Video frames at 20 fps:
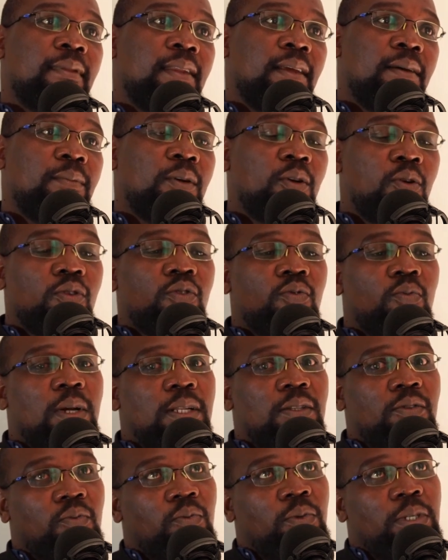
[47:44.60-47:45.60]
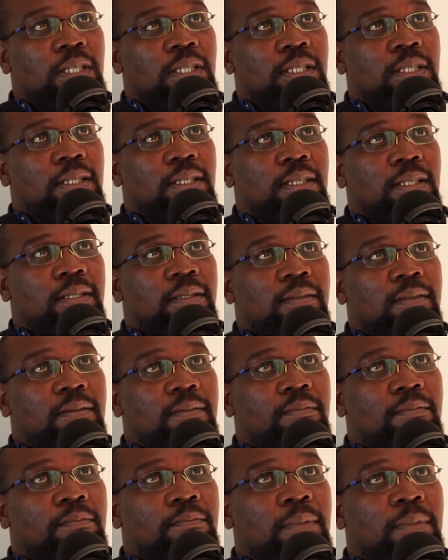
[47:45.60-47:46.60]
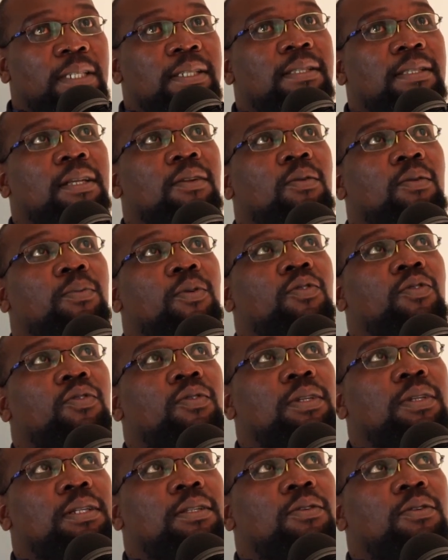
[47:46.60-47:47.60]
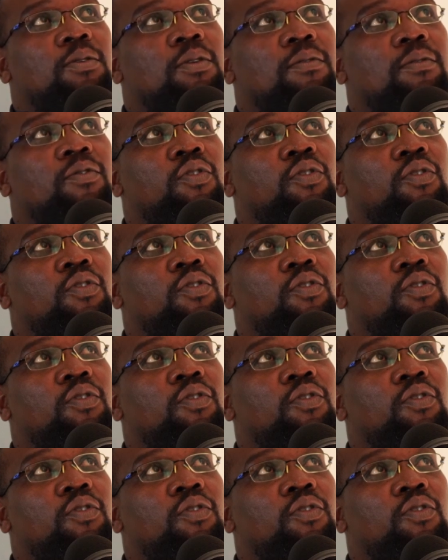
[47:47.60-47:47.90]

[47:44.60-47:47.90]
Because once we miss that opportunity of